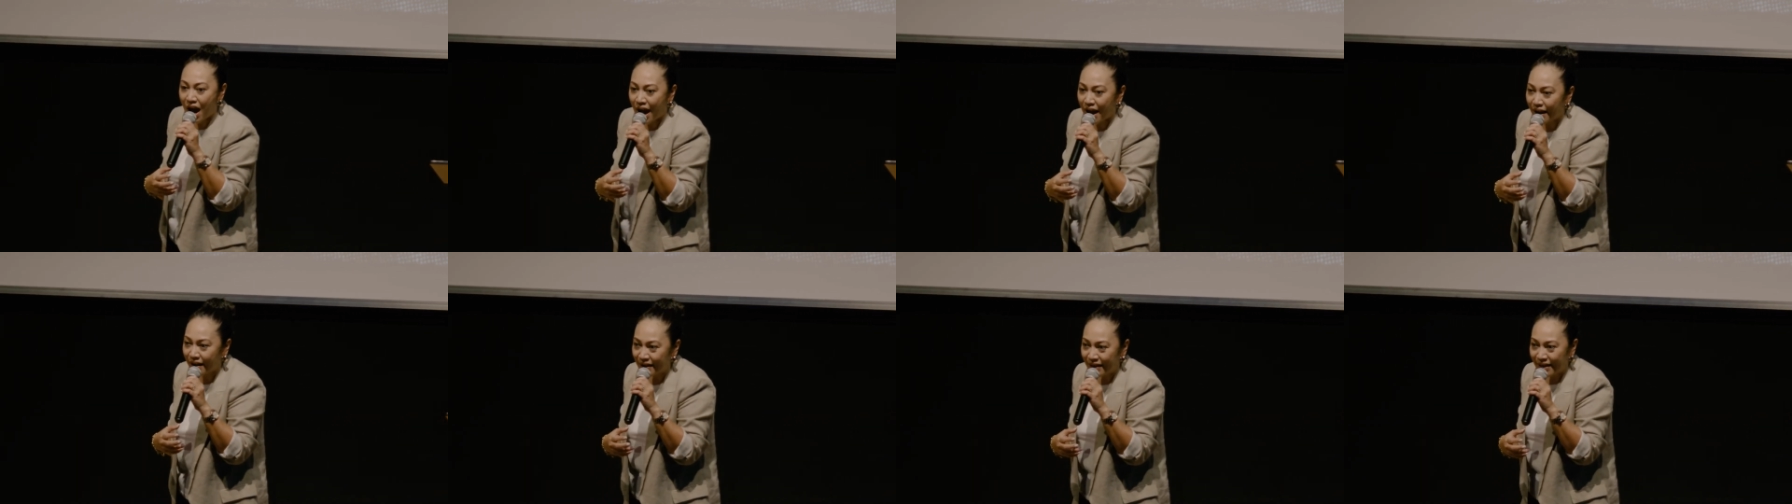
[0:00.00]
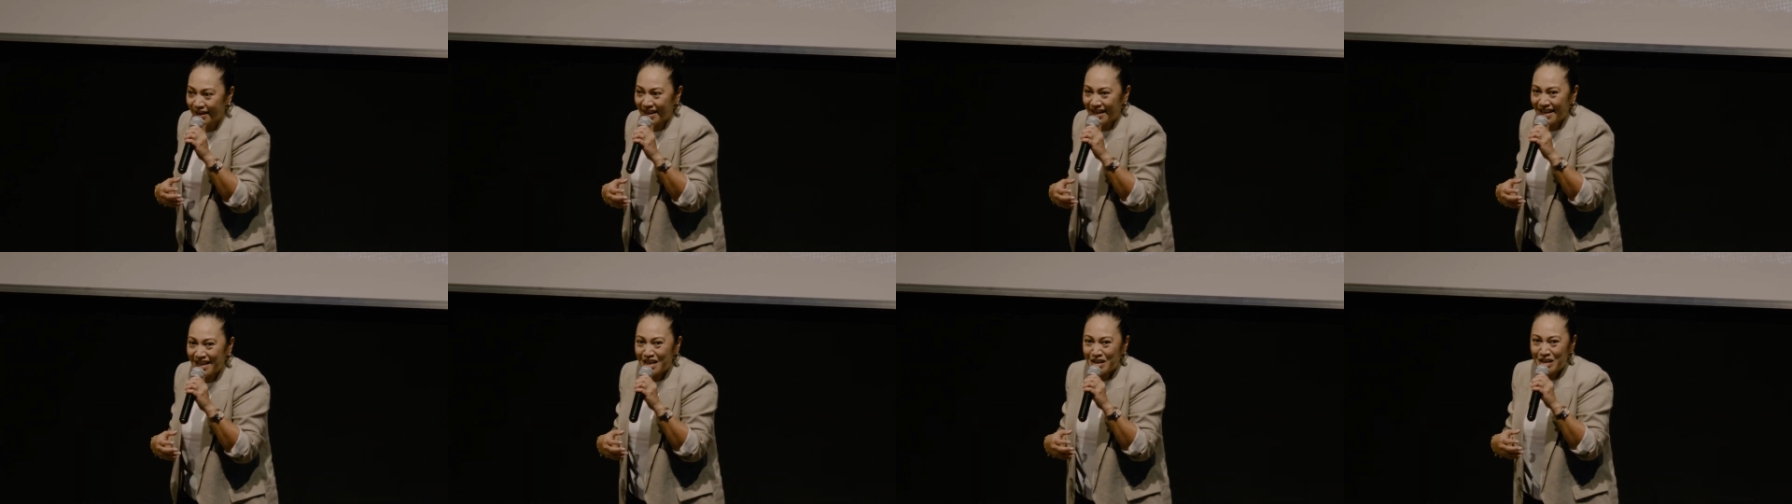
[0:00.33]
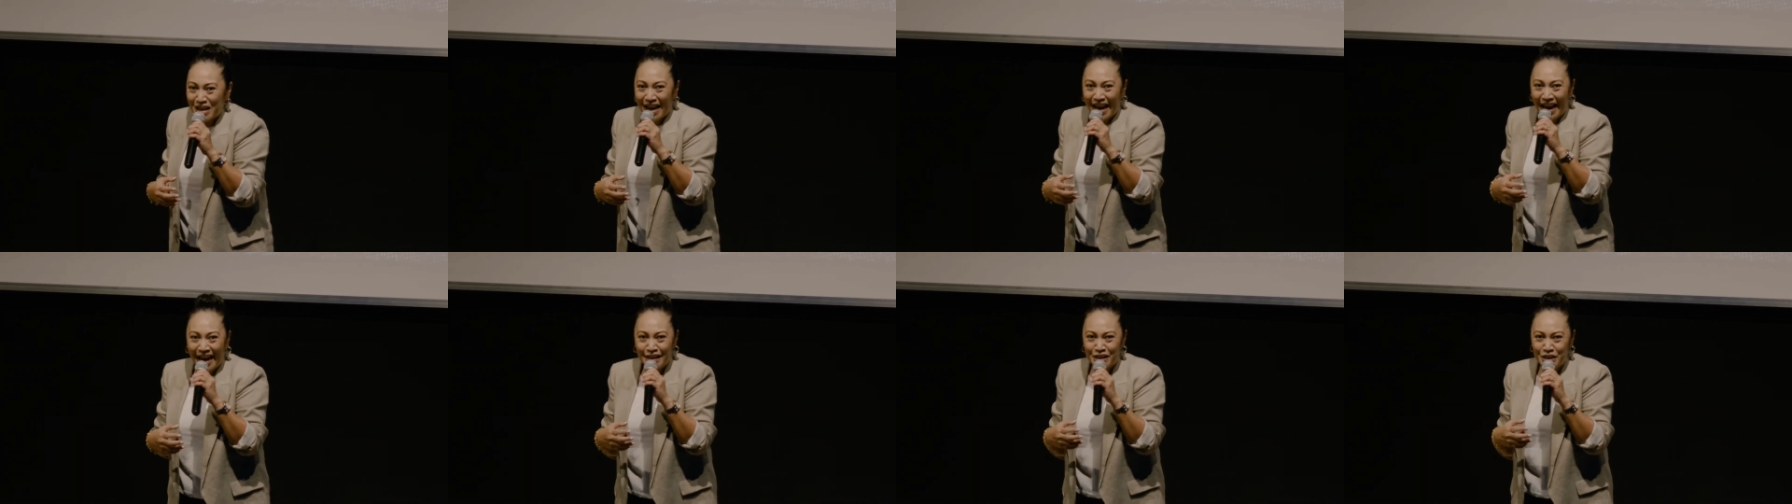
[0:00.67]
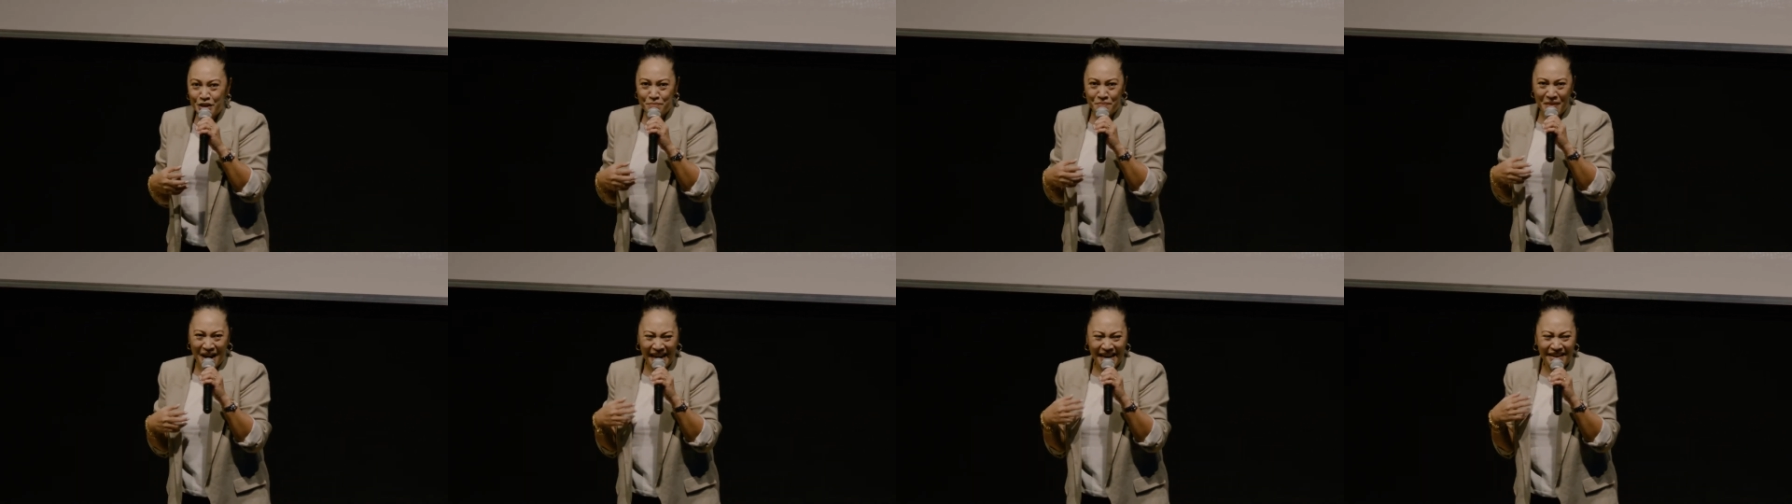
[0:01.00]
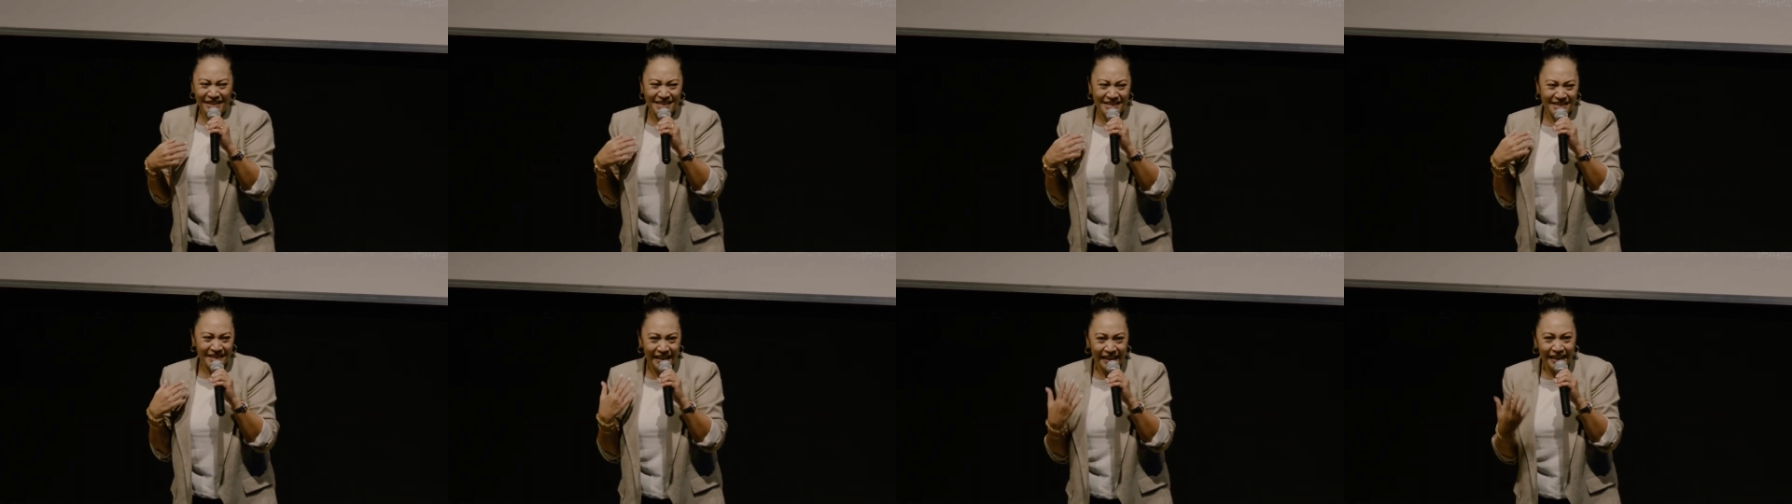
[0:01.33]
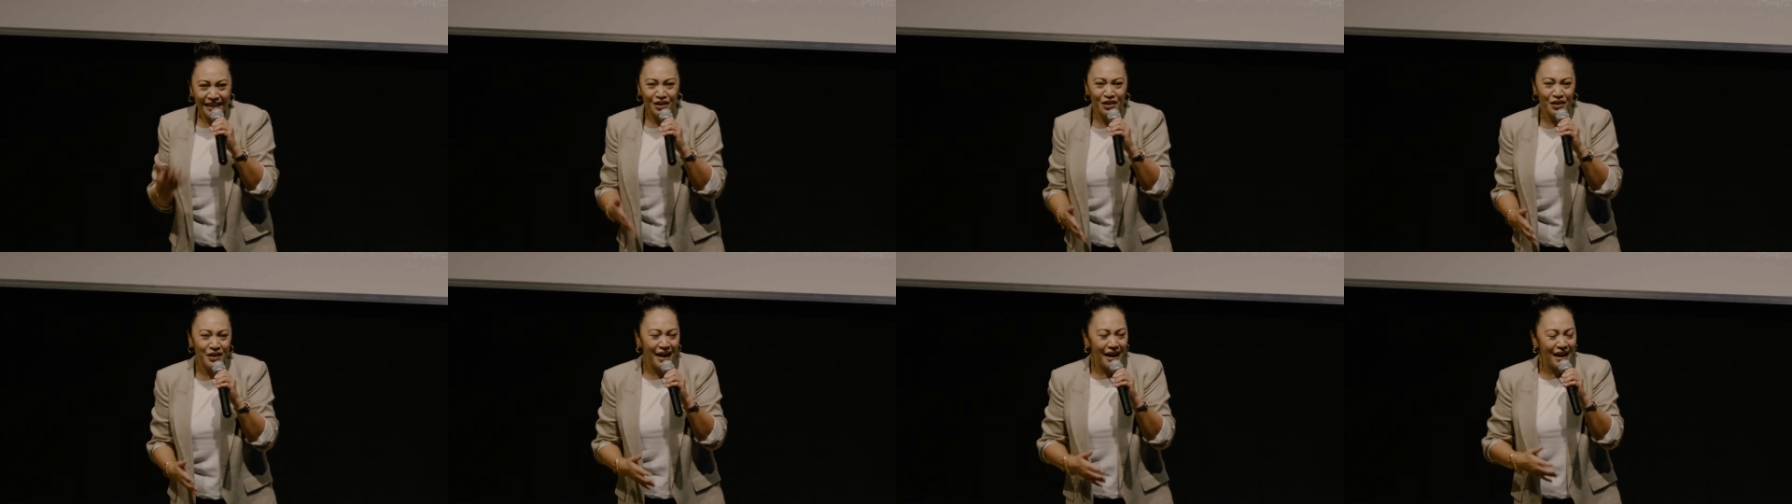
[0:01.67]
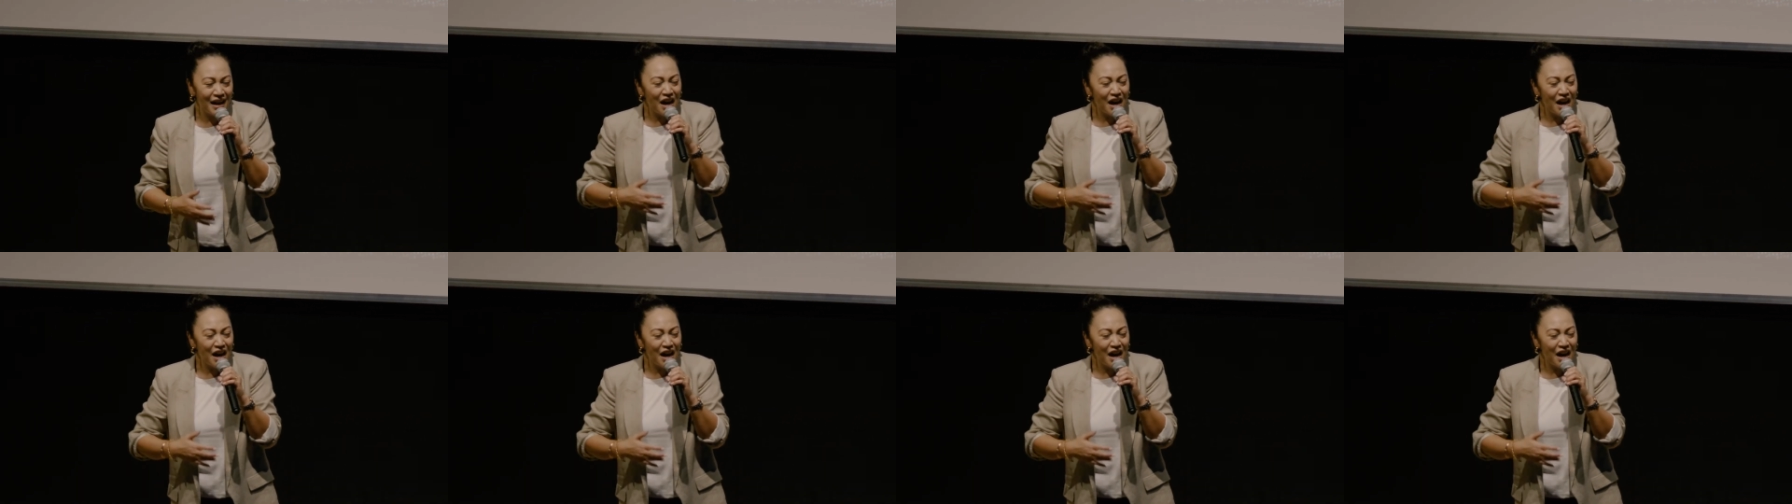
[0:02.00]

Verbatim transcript: heart. And you may think, okay,